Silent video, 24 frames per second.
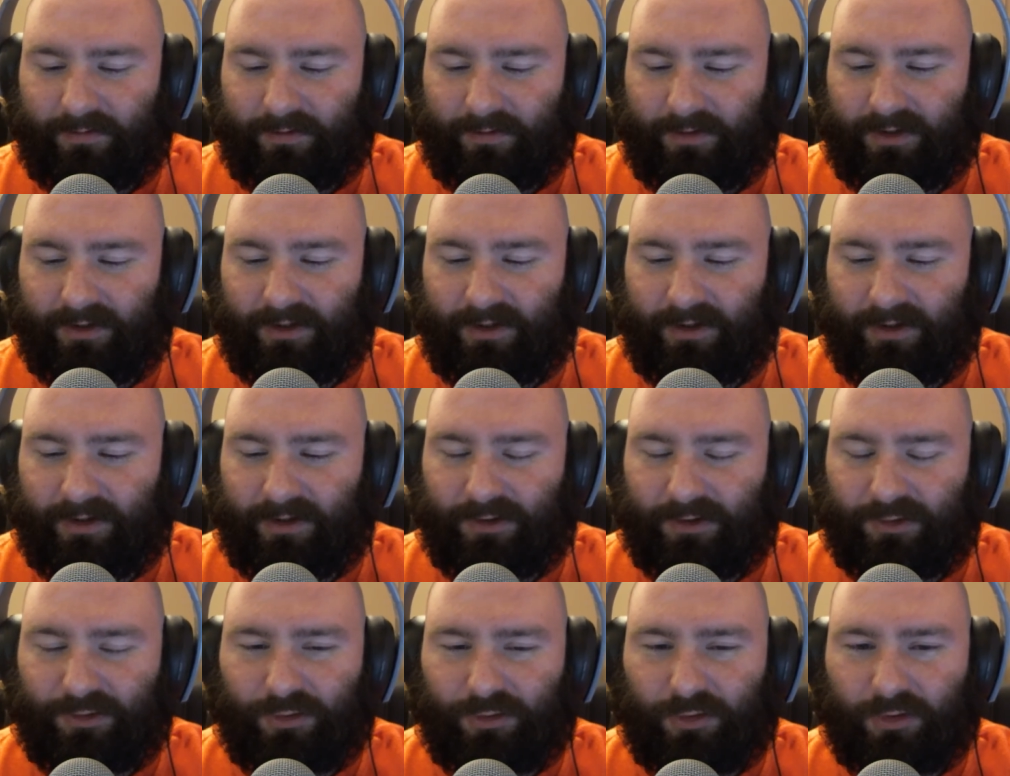The
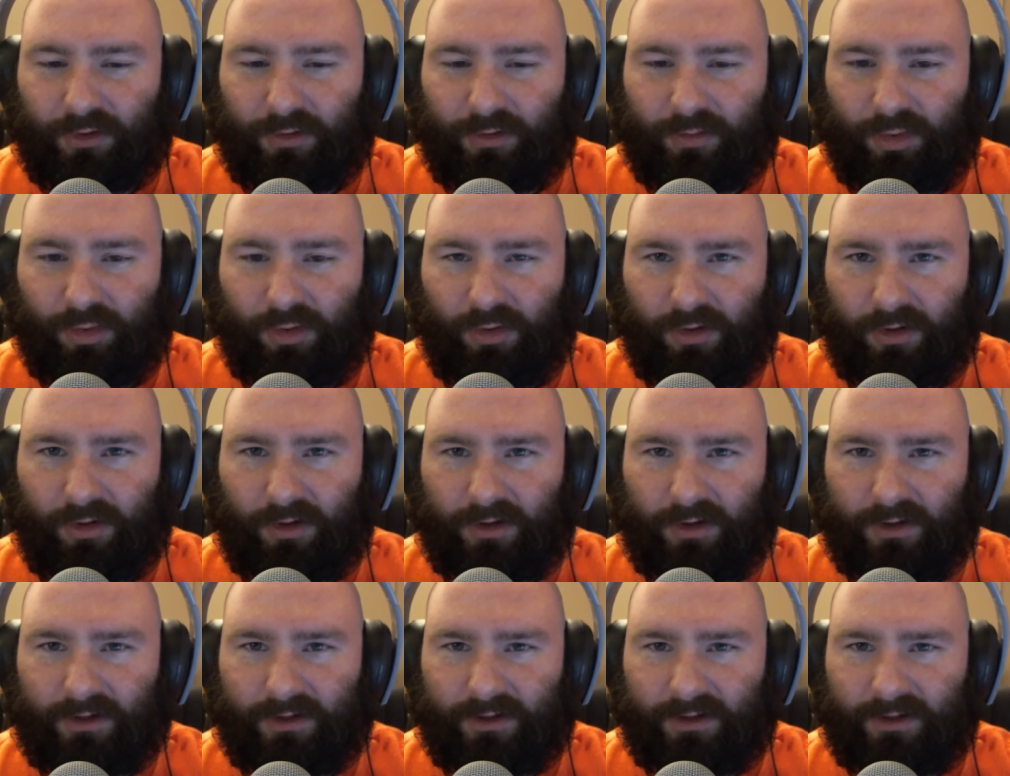controller
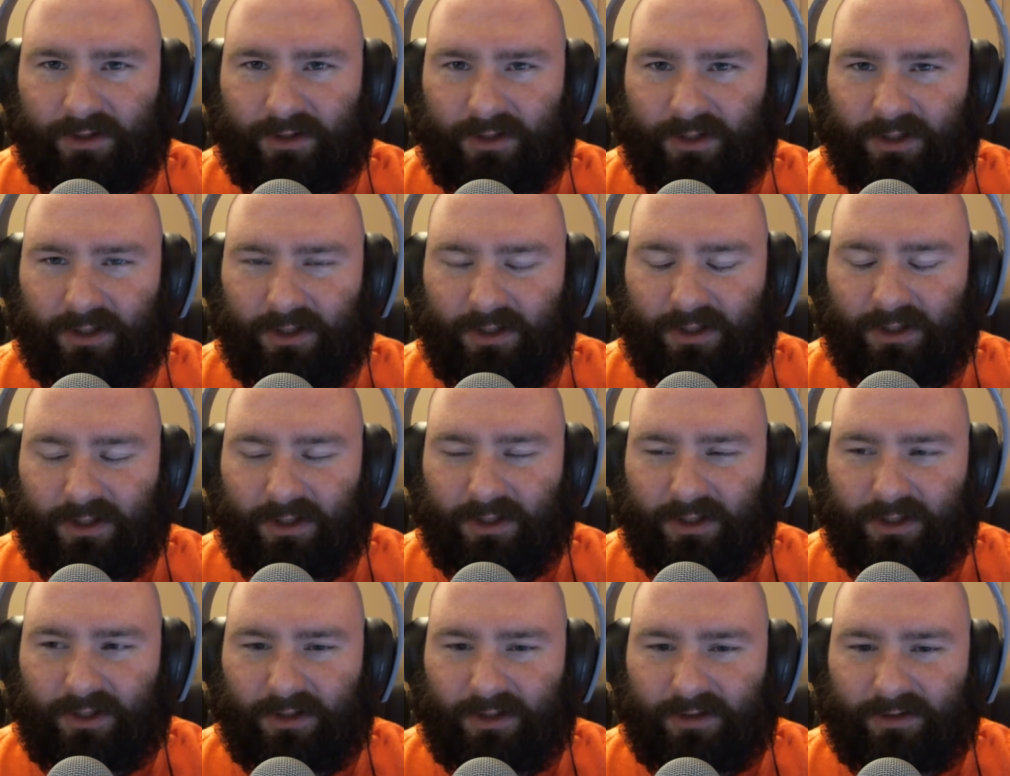port
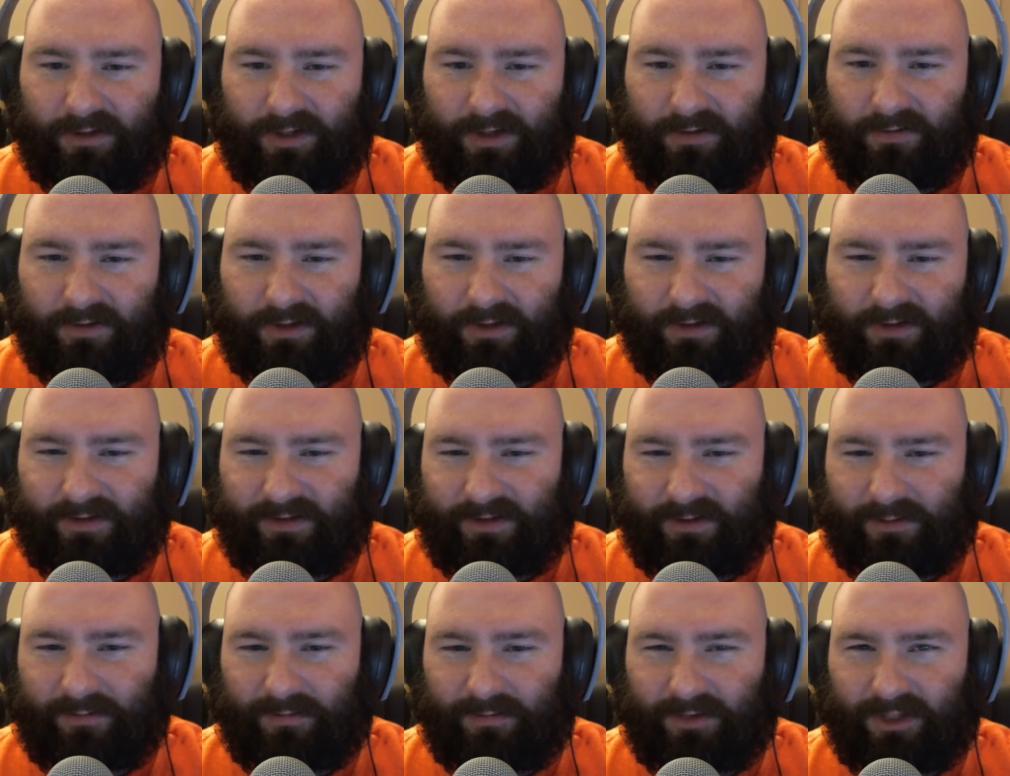is having
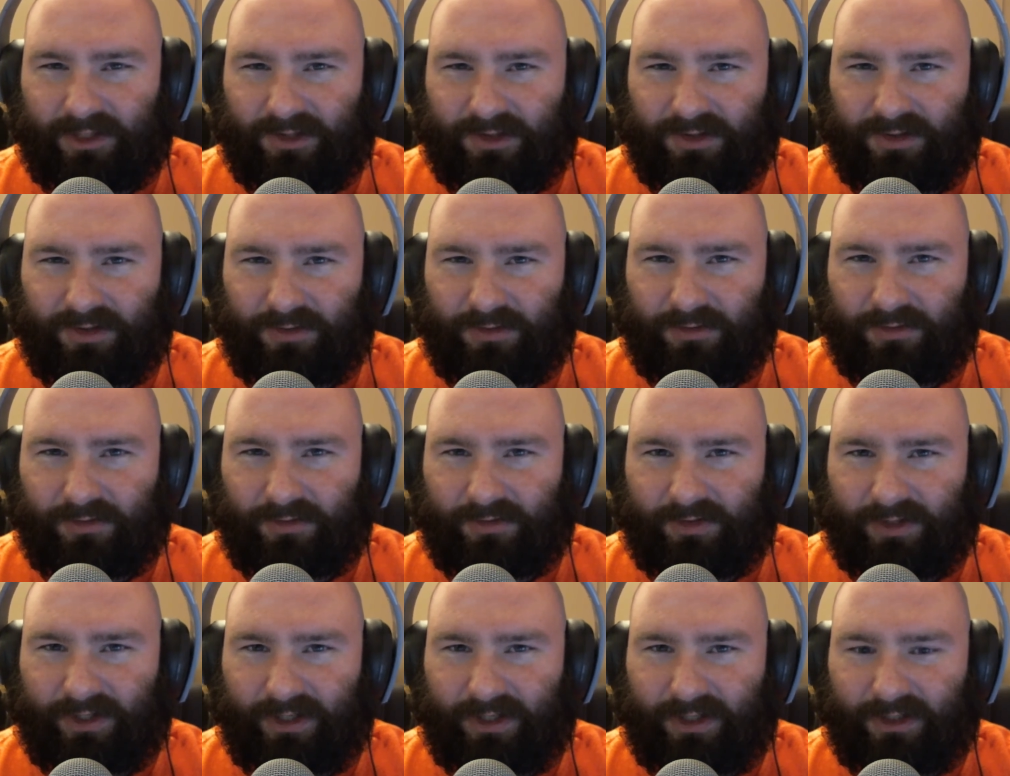some
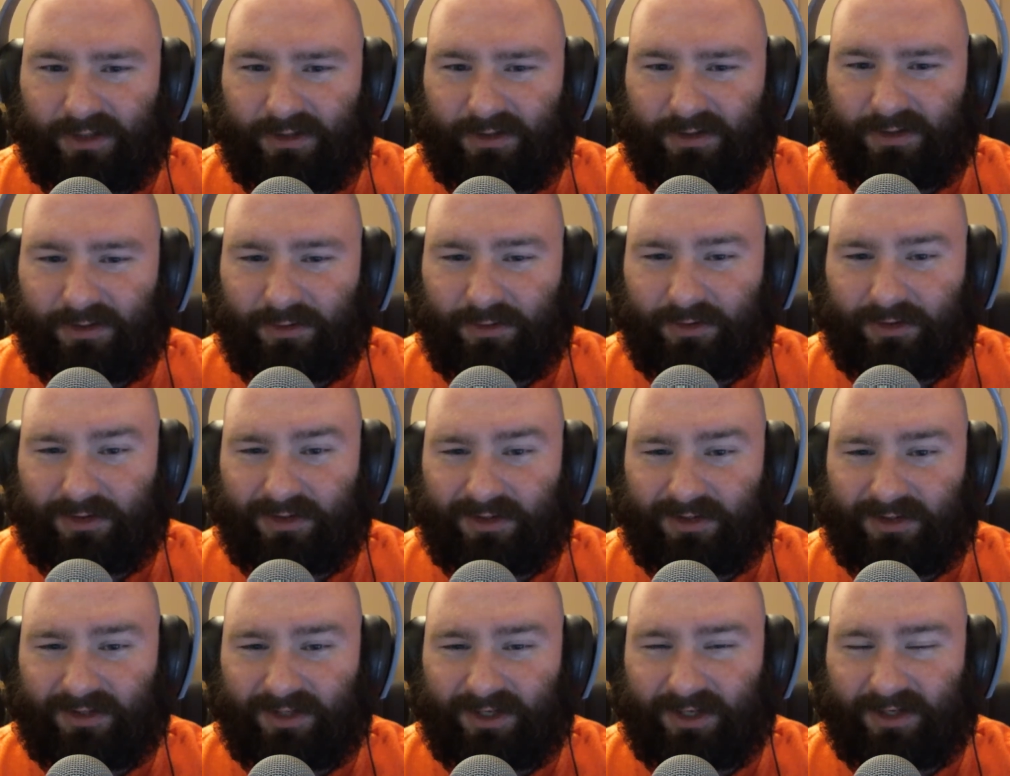issues, and so it
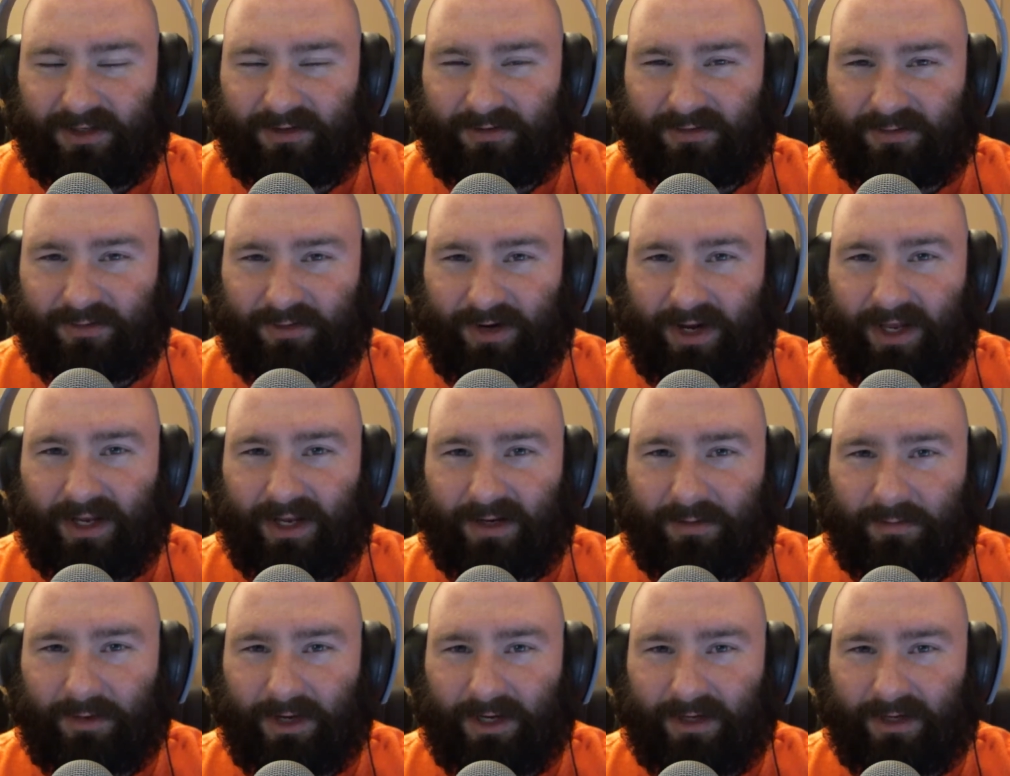just kind of
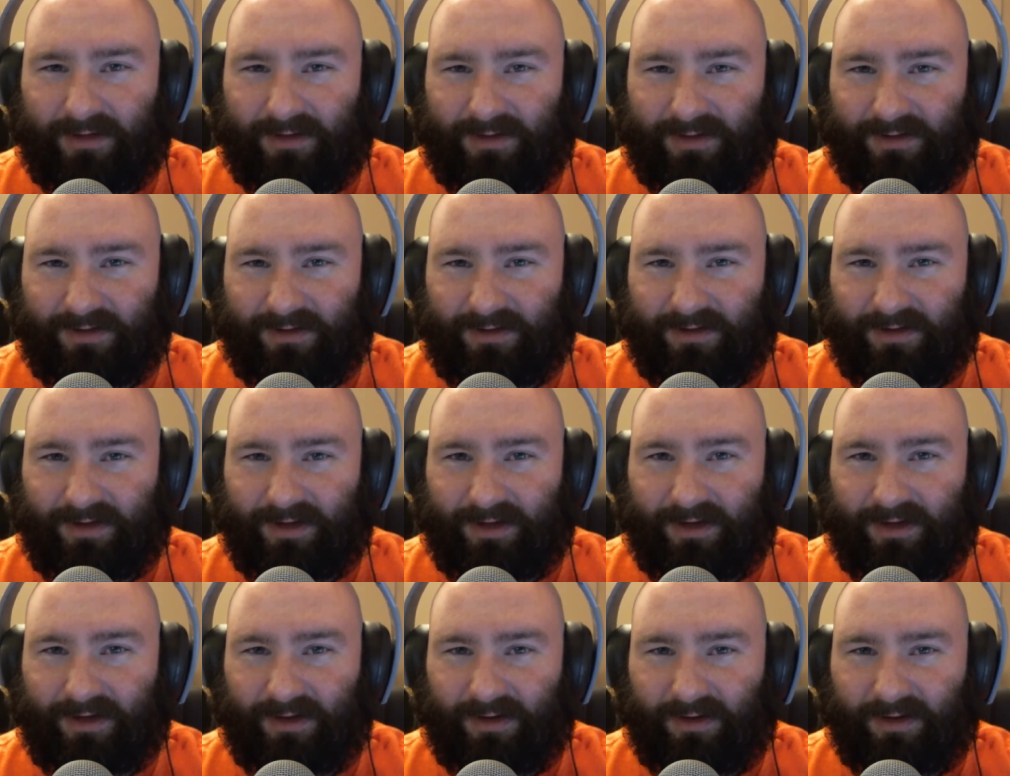randomizes
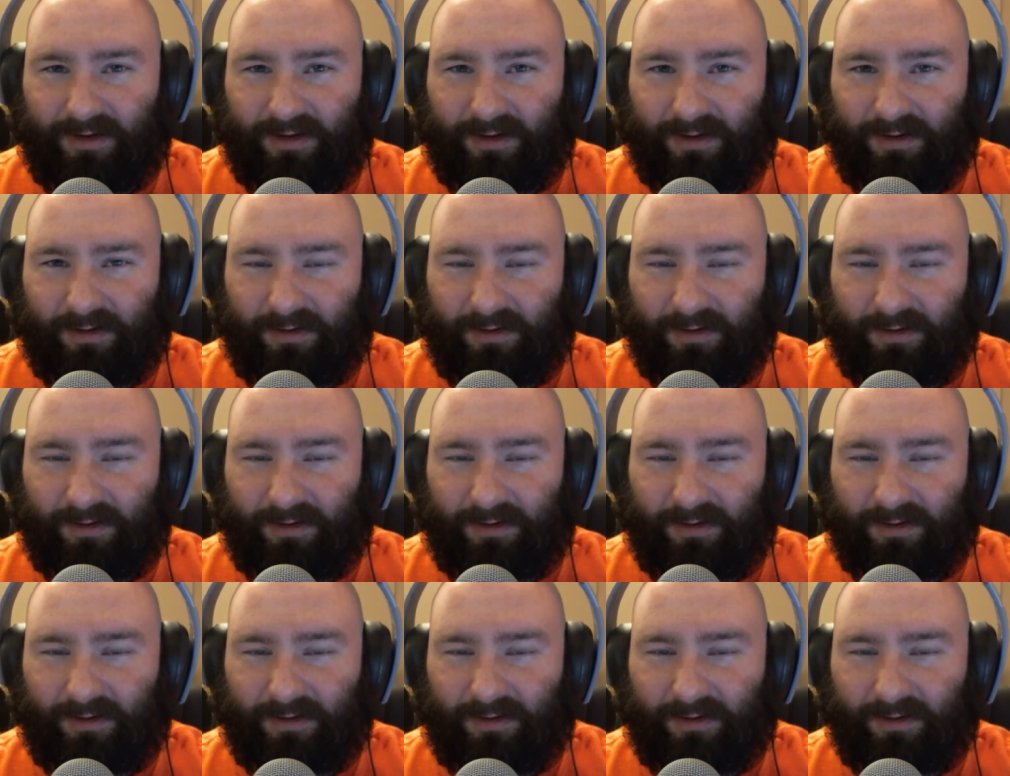the